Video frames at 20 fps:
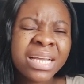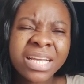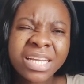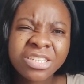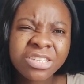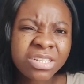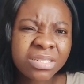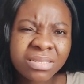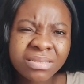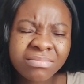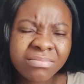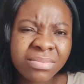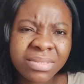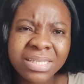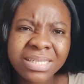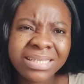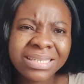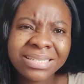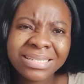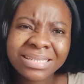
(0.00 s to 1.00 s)
It just
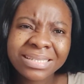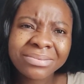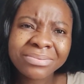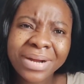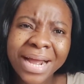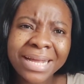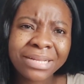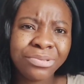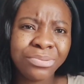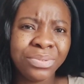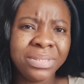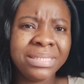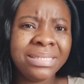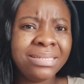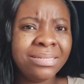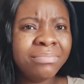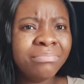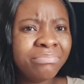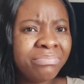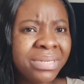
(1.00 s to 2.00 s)
didn't seem right
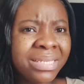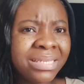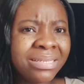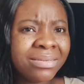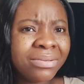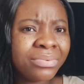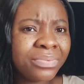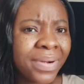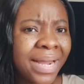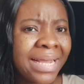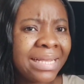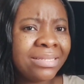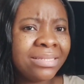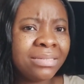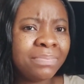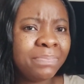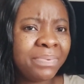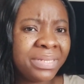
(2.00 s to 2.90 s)
with me, right?